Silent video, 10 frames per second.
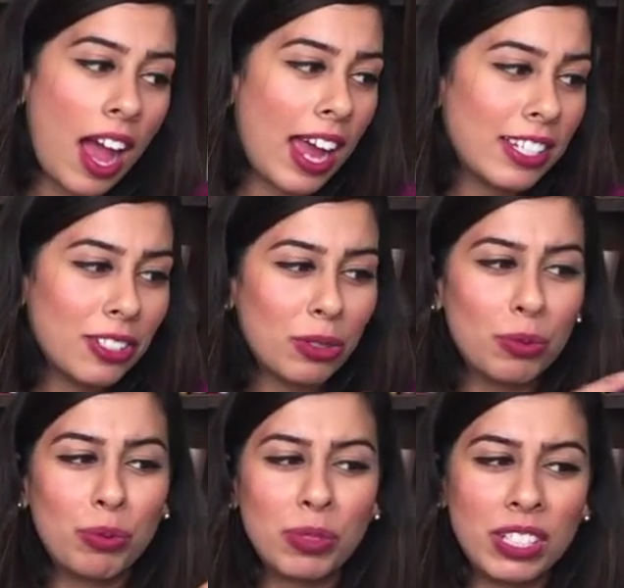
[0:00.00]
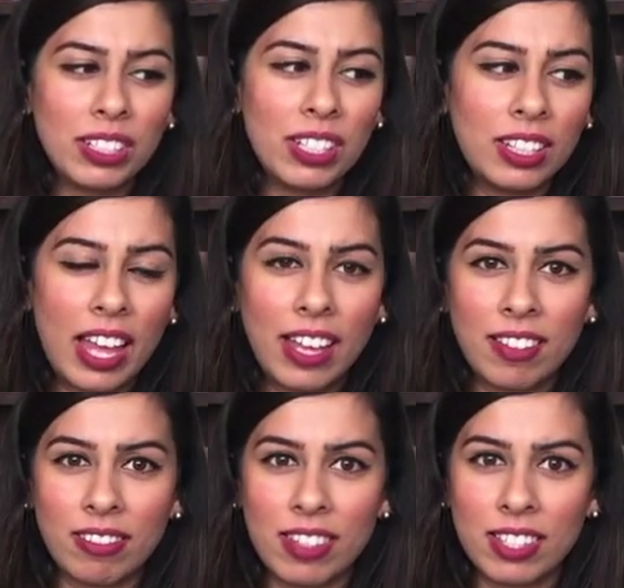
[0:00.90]
I just really
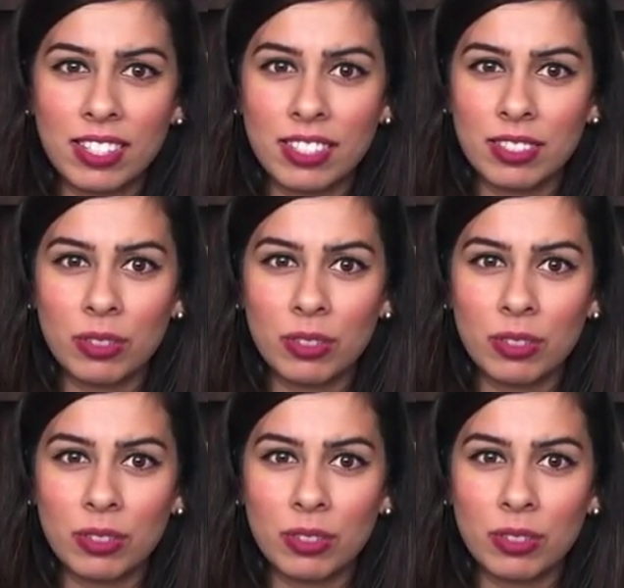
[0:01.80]
like this